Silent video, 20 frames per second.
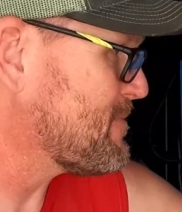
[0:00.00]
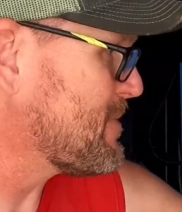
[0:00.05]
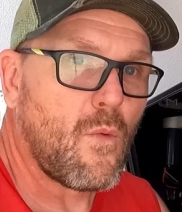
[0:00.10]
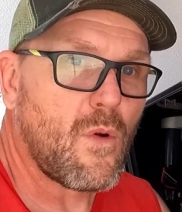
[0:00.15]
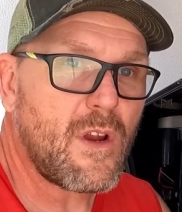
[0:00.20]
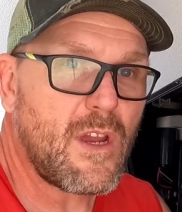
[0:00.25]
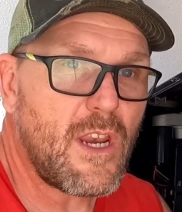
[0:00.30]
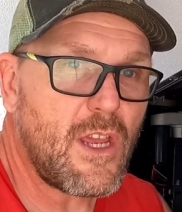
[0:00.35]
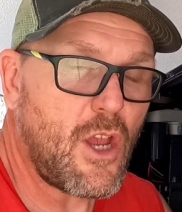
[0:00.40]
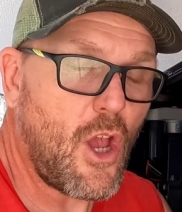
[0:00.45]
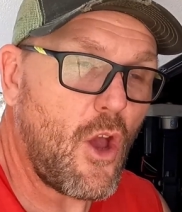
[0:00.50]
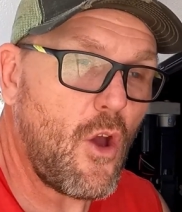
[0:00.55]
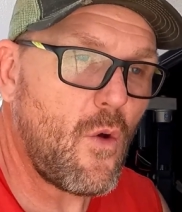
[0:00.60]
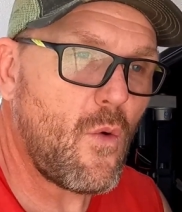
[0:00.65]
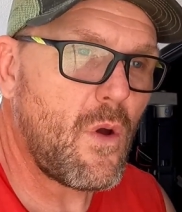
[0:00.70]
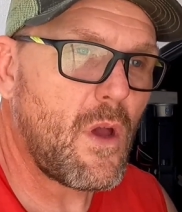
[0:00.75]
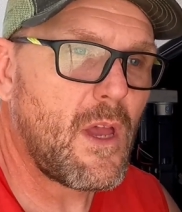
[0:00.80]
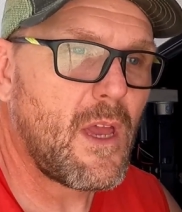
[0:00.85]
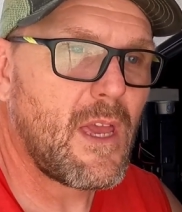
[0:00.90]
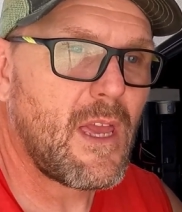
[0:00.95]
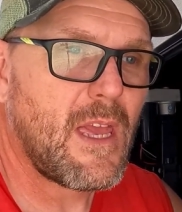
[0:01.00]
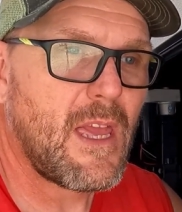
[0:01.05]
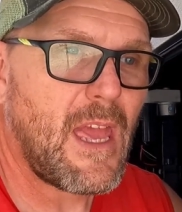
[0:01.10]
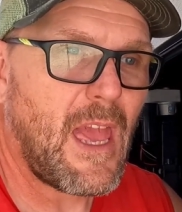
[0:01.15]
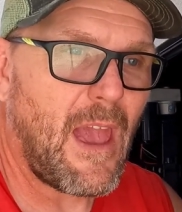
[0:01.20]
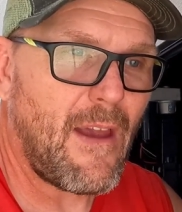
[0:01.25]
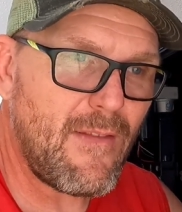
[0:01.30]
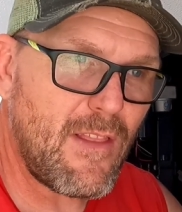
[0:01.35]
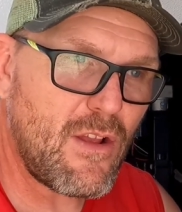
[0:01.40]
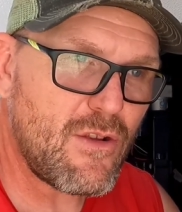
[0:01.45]
We're gonna go
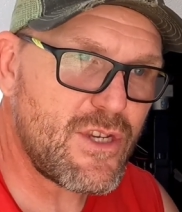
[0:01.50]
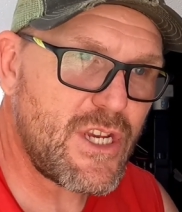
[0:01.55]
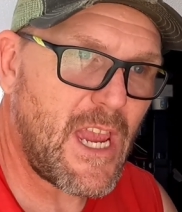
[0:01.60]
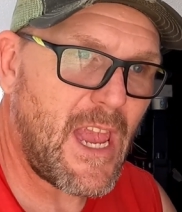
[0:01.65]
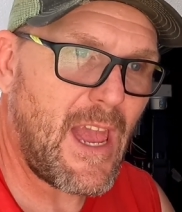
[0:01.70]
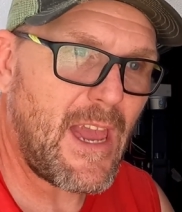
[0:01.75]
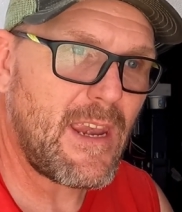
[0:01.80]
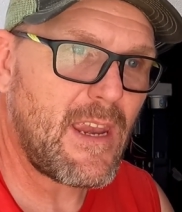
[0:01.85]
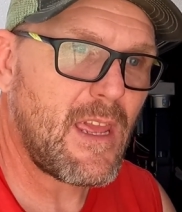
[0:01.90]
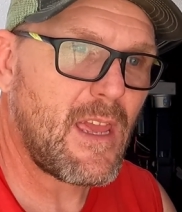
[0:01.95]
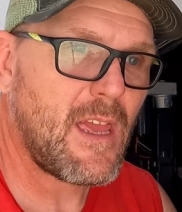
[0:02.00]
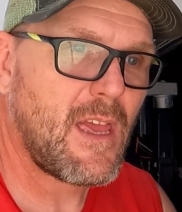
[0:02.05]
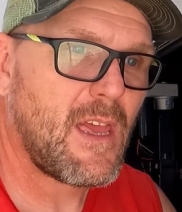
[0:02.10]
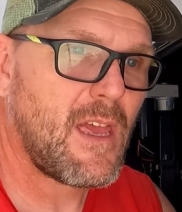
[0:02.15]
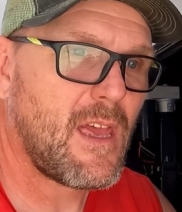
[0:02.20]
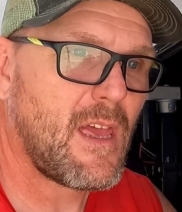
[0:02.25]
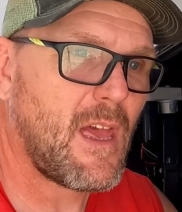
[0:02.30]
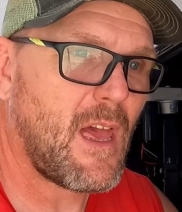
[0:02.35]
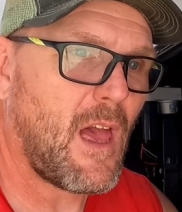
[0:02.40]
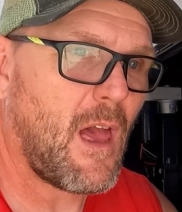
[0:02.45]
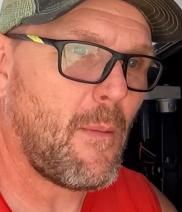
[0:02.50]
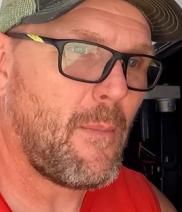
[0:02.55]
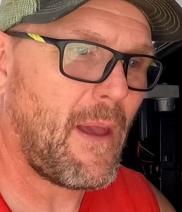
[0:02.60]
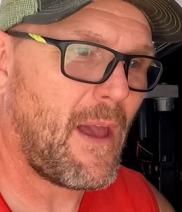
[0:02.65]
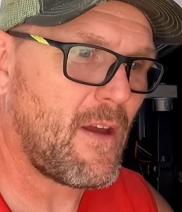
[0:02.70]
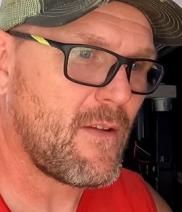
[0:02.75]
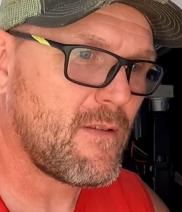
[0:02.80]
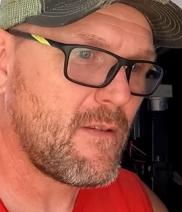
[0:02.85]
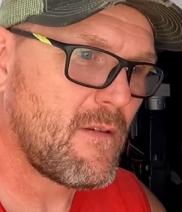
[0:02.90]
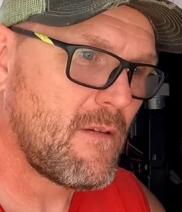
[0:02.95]
have a little chat
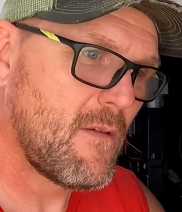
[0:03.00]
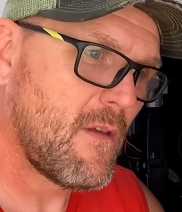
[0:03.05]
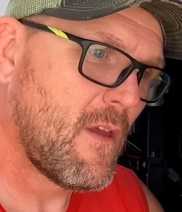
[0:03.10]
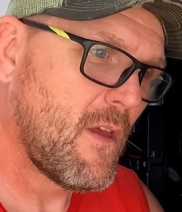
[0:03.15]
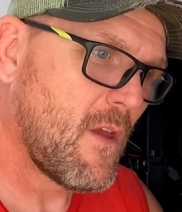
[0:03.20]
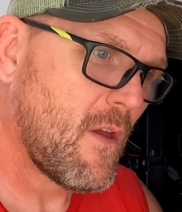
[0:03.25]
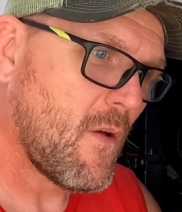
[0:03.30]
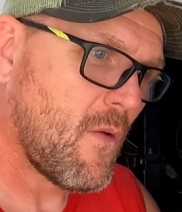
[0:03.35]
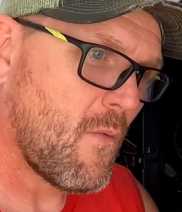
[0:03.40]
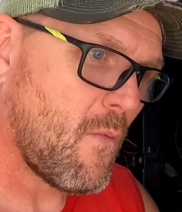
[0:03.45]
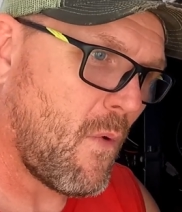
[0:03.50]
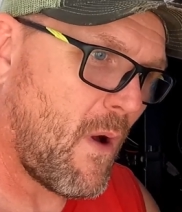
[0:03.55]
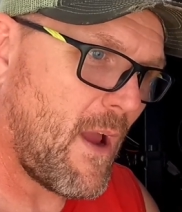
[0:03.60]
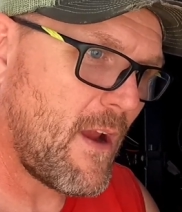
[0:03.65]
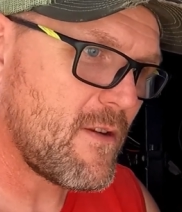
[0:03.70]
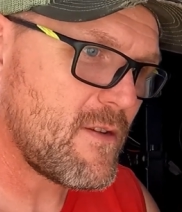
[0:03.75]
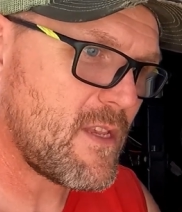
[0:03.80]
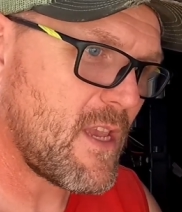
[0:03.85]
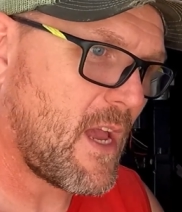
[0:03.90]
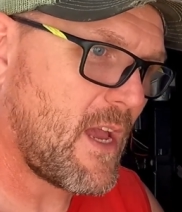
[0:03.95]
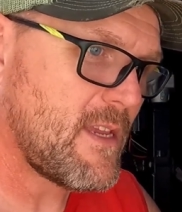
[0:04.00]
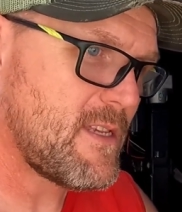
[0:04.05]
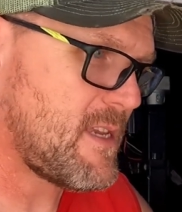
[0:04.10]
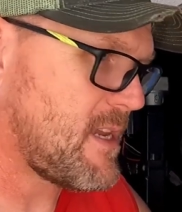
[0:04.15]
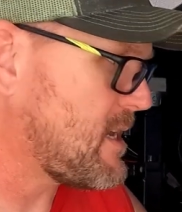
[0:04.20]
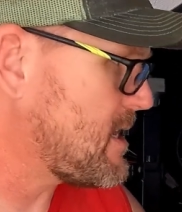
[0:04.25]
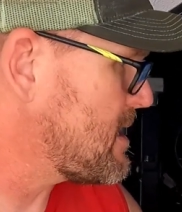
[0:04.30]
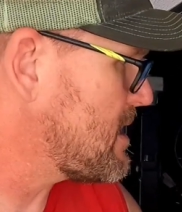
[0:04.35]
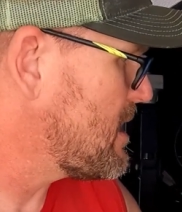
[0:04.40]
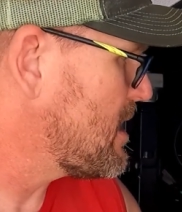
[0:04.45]
about wire
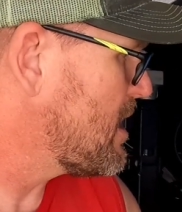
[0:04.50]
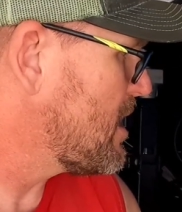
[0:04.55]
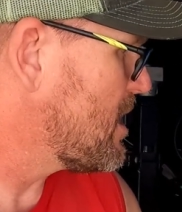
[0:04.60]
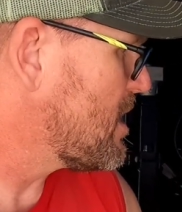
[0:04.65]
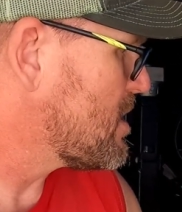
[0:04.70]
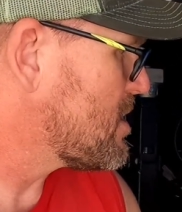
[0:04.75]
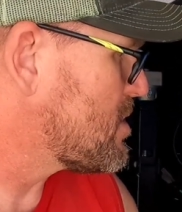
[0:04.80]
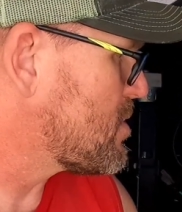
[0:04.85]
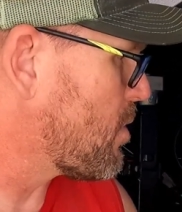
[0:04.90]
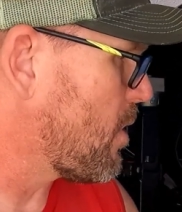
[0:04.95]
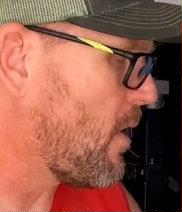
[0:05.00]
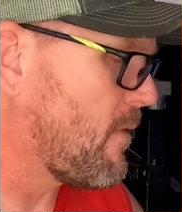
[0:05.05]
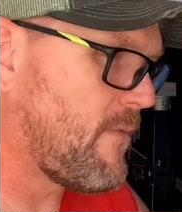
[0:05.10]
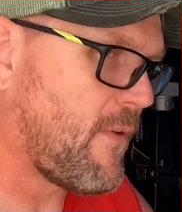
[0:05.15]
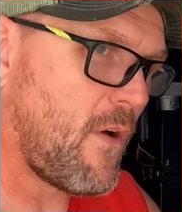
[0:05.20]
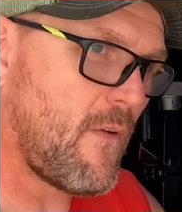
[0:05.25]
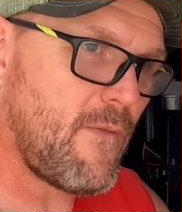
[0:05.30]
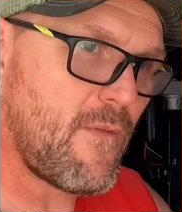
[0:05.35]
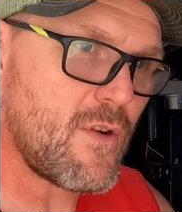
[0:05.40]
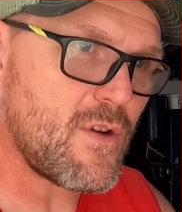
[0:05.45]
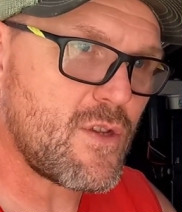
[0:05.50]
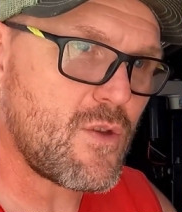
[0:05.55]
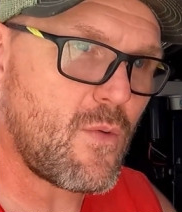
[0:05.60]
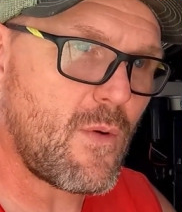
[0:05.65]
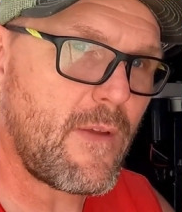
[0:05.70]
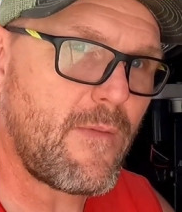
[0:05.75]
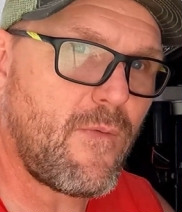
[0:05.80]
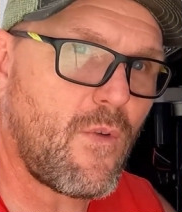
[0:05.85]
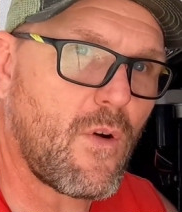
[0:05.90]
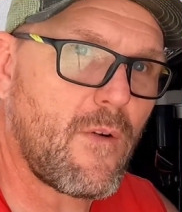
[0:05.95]
sizing, twelve volt versus
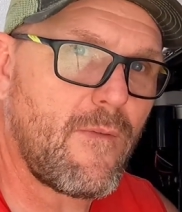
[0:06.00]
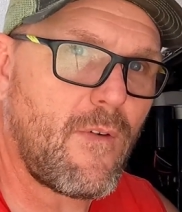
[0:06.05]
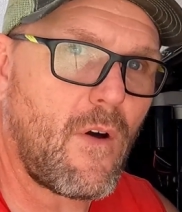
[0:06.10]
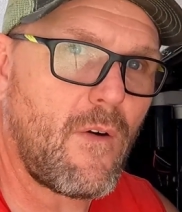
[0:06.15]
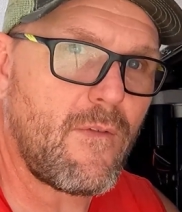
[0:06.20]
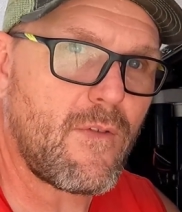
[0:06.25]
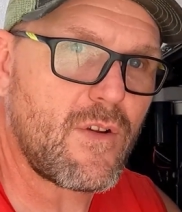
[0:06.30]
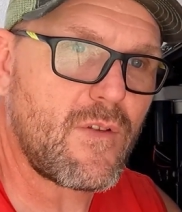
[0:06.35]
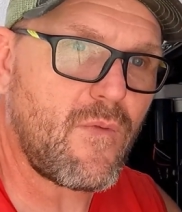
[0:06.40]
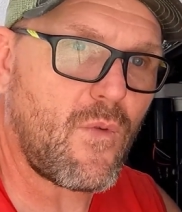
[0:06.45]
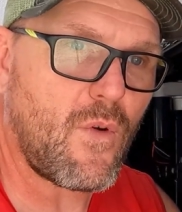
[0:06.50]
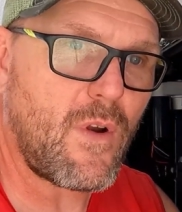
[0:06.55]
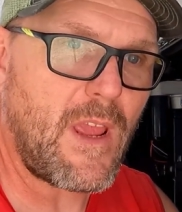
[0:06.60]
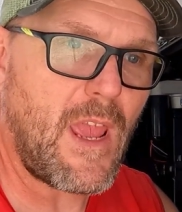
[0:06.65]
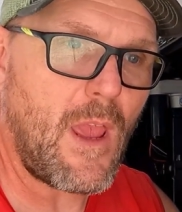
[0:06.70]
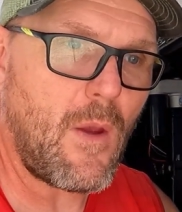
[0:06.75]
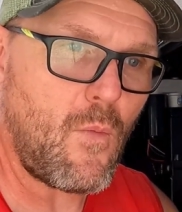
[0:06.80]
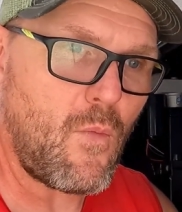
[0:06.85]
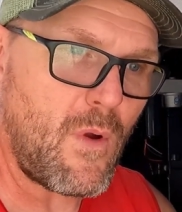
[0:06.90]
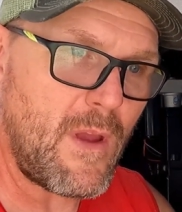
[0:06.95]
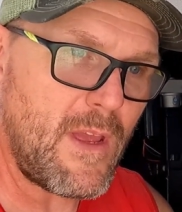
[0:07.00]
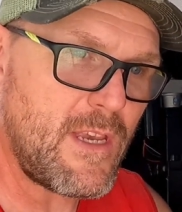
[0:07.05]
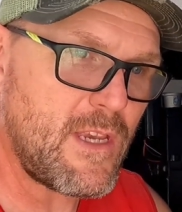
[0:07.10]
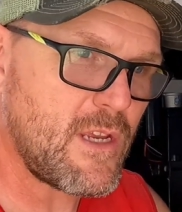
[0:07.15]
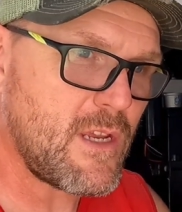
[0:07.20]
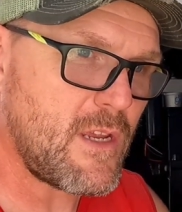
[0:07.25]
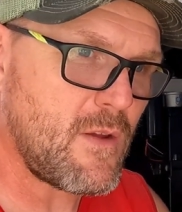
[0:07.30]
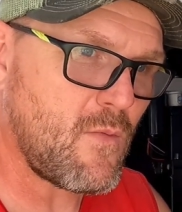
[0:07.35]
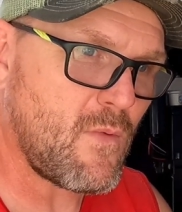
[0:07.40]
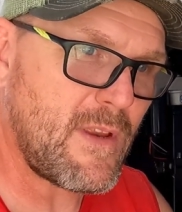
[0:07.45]
twenty-four volt versus forty-eight, when
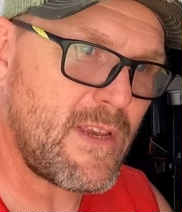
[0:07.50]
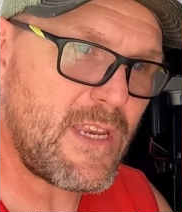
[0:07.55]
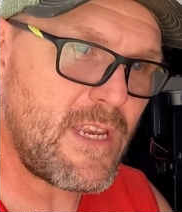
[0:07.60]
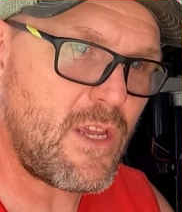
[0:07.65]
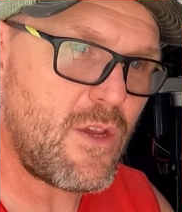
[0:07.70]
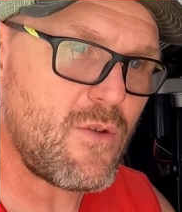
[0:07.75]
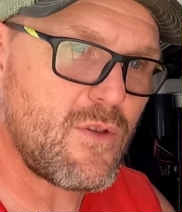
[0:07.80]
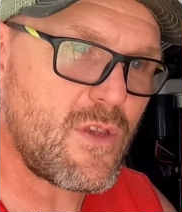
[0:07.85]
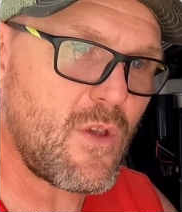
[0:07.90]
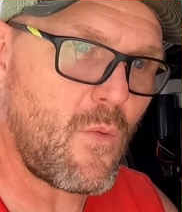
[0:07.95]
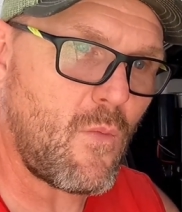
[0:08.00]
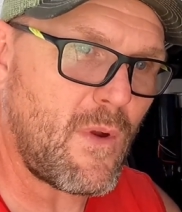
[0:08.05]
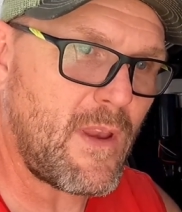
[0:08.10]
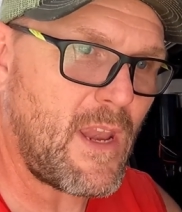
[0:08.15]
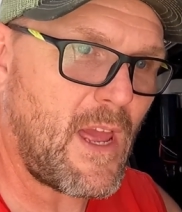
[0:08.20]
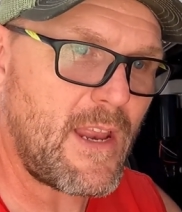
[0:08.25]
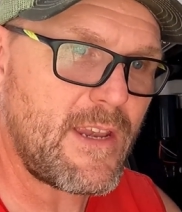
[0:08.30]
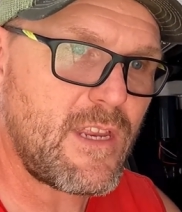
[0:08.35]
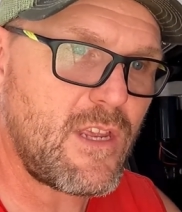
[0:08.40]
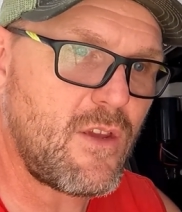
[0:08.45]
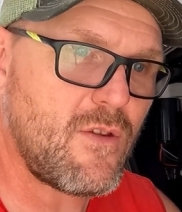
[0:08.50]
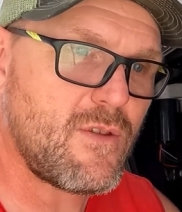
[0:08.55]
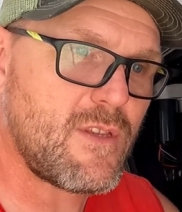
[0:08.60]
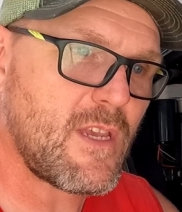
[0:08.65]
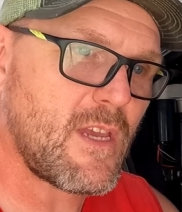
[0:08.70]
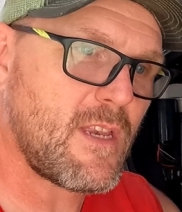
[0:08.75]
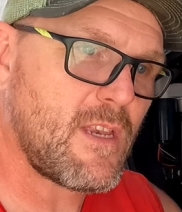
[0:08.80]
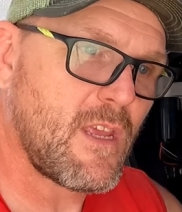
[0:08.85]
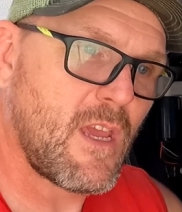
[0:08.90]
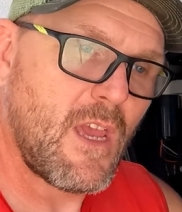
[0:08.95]
to, when to use it, when not to use
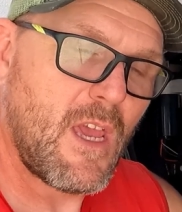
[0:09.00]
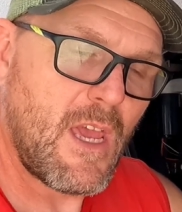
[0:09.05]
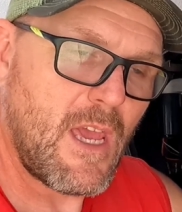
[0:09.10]
it,